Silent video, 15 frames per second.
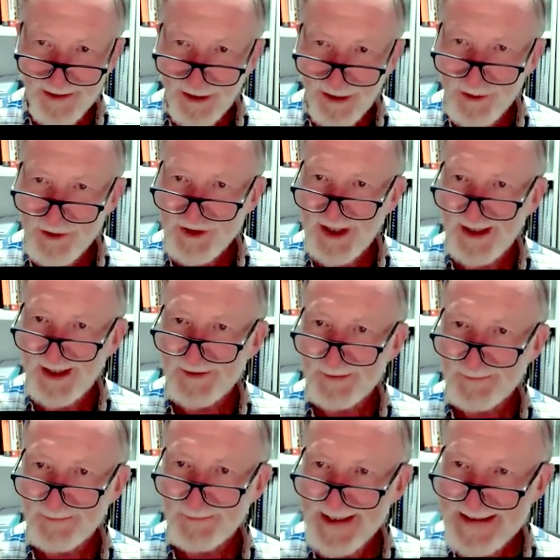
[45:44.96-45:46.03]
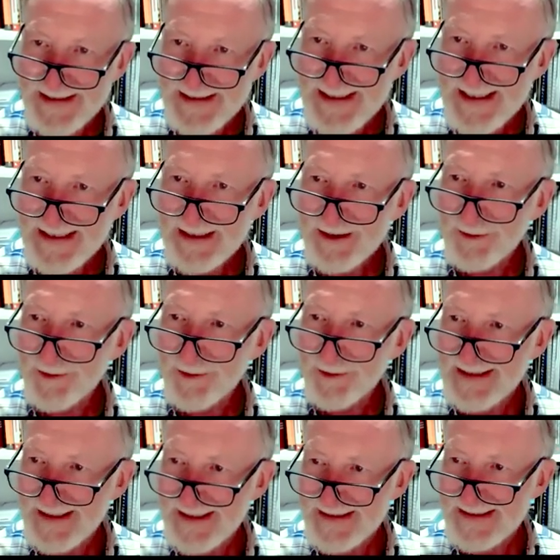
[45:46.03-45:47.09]
low chance. If we had a nick or a
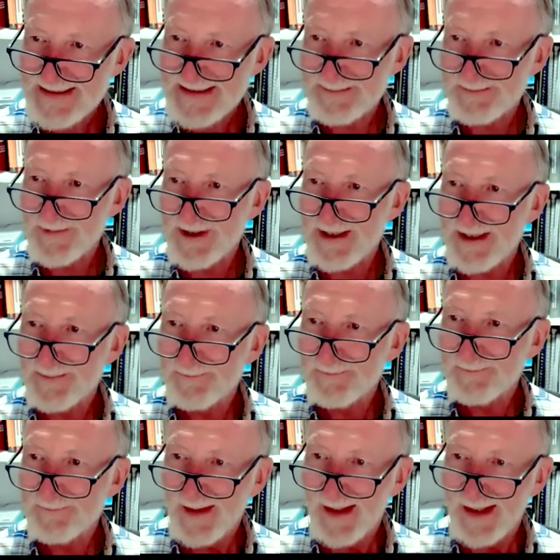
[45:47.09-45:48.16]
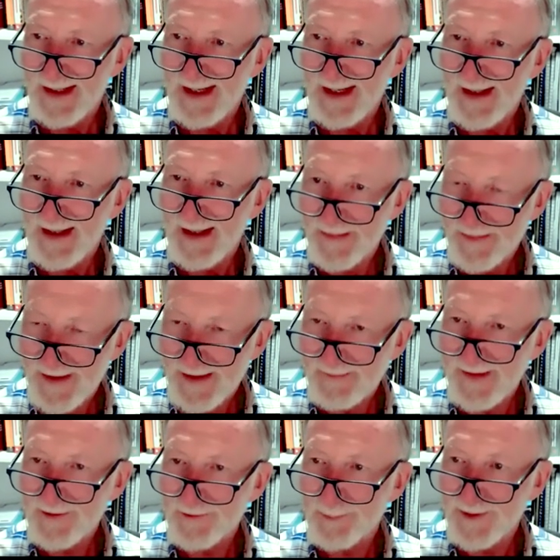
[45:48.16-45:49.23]
cut somewhere, then
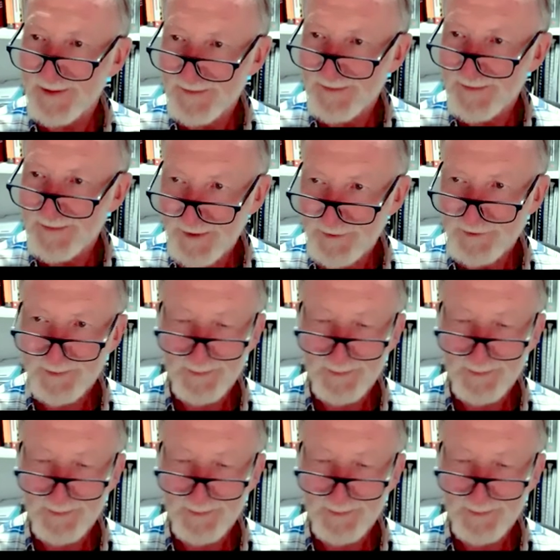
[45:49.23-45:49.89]
that's when some of those